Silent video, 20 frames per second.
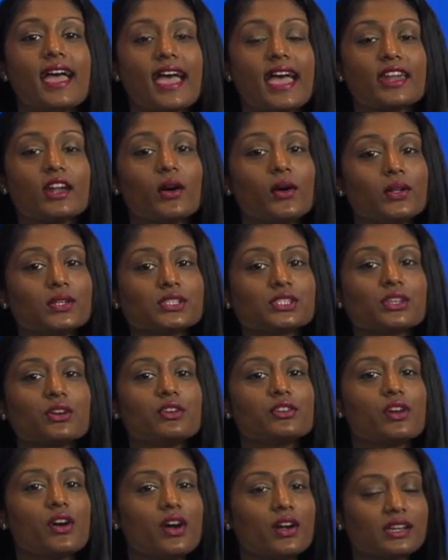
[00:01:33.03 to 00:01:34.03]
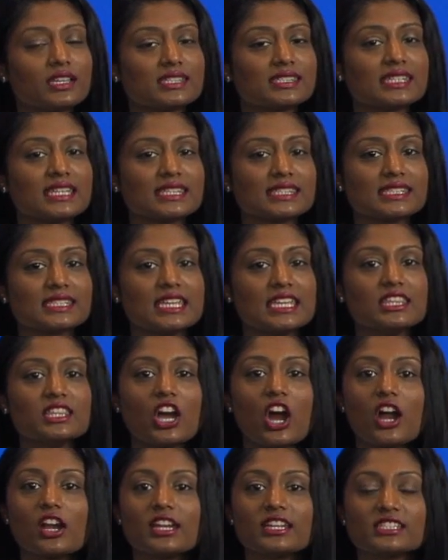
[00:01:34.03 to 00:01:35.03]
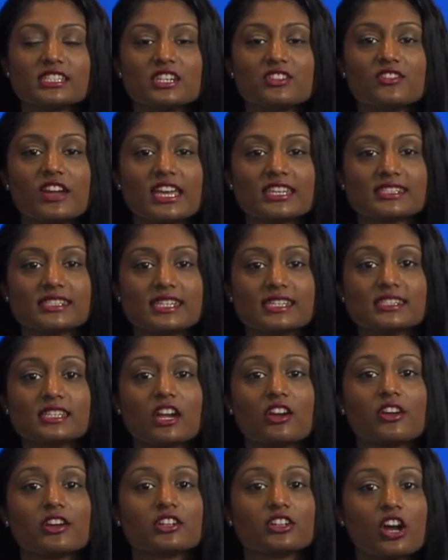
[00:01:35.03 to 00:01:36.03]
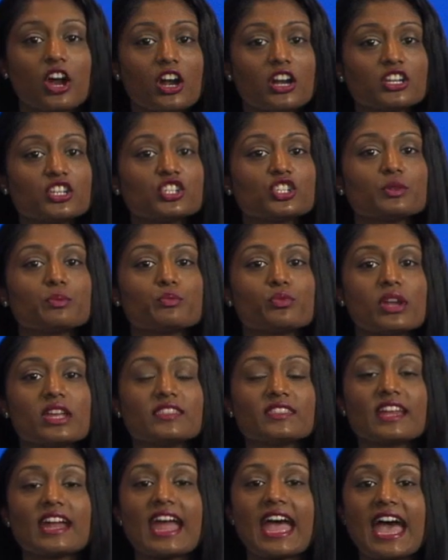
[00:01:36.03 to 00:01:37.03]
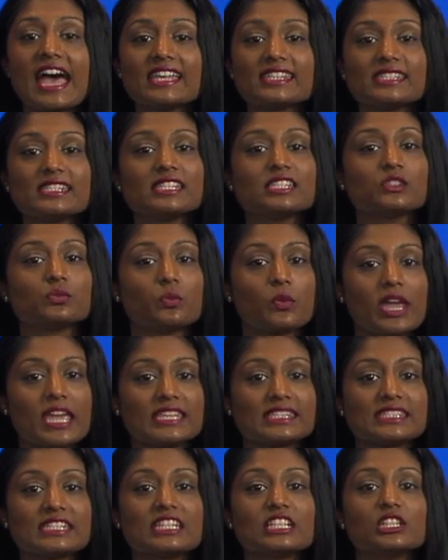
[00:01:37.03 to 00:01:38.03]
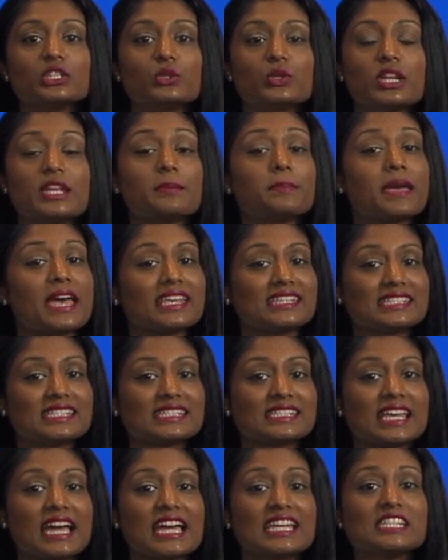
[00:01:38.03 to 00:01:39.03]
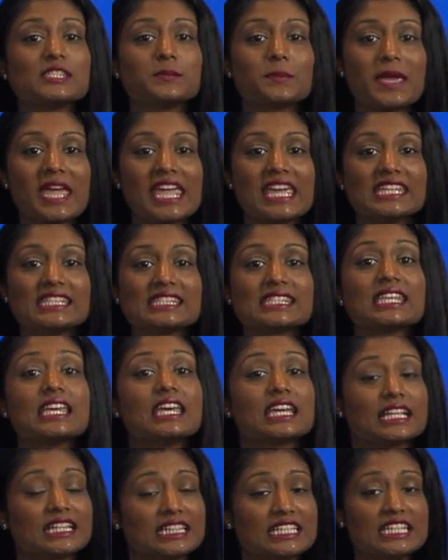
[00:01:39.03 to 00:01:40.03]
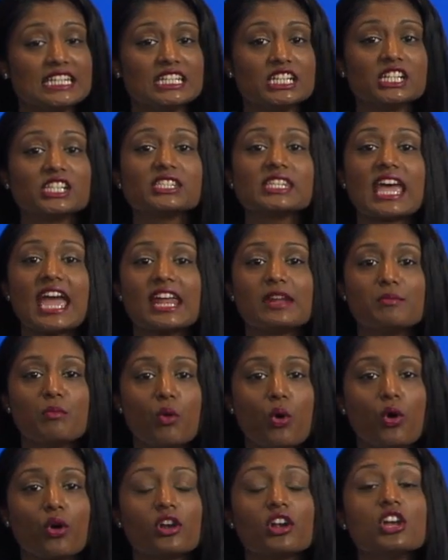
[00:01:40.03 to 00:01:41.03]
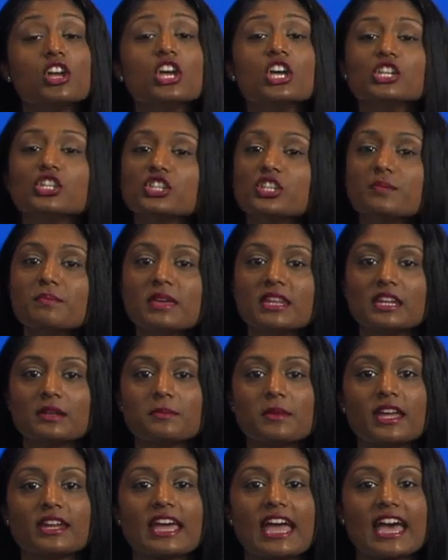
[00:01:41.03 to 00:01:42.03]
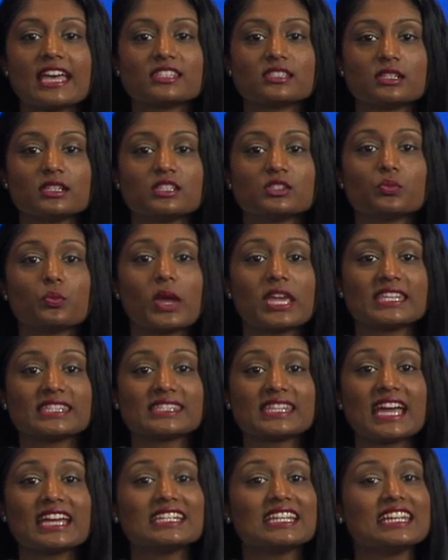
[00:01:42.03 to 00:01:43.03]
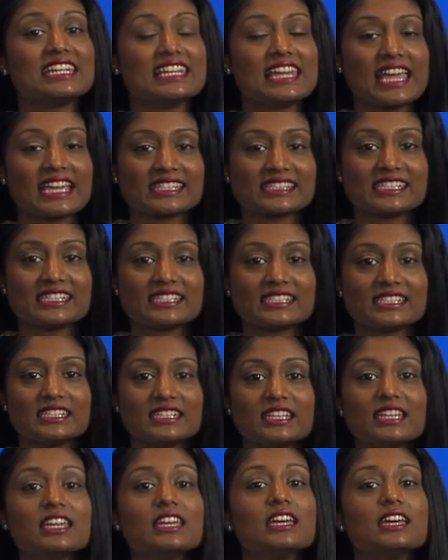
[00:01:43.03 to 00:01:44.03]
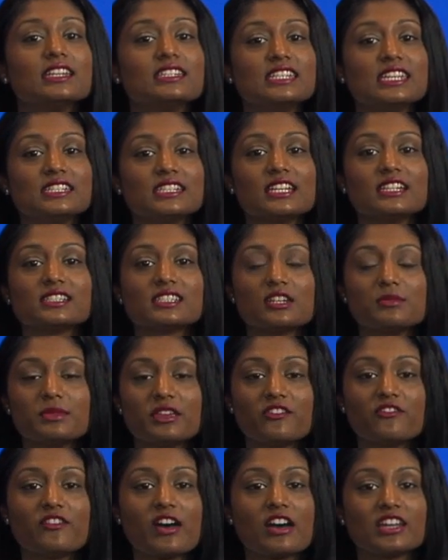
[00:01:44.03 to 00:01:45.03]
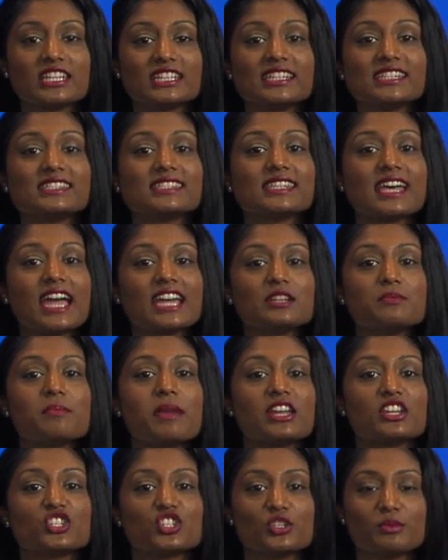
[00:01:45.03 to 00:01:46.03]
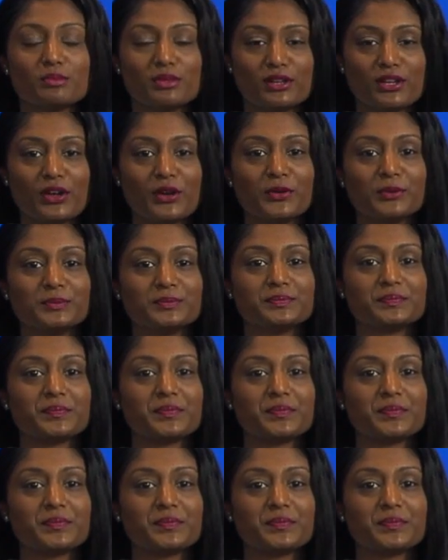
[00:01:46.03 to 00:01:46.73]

And also on August 16th, Arlington residents are encouraged to bring their hazardous waste, including pesticides, paints, cleaners, and more, to the Minuteman Hazardous Waste Site in Lexington. Details can be found at the site mentioned below.